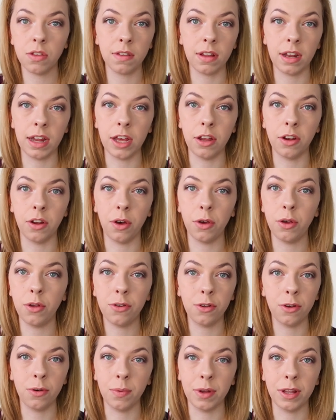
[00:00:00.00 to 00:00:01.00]
just to let you know, you
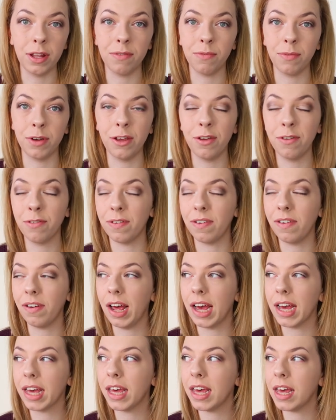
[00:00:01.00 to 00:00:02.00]
do it when you, when you feel
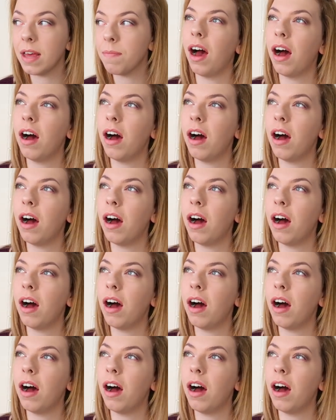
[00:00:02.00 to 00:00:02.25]
like it.